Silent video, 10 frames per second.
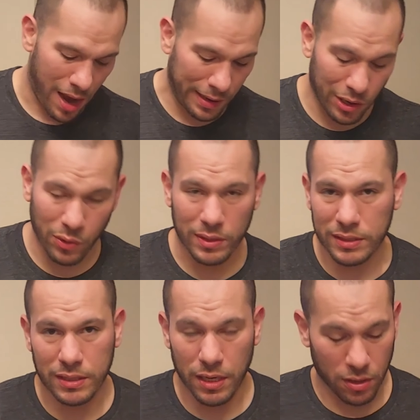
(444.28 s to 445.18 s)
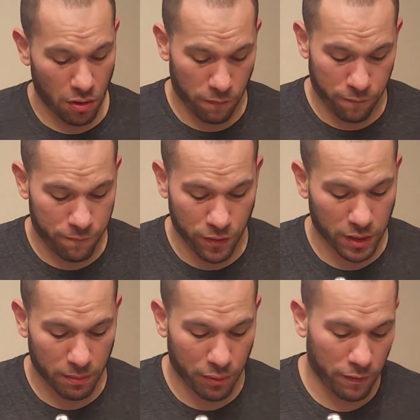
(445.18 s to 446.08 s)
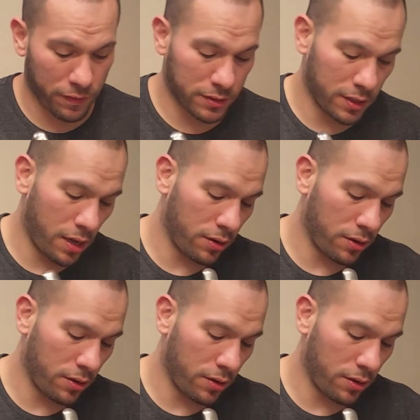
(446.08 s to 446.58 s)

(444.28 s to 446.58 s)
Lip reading: know it's gonna go freaking perfect together.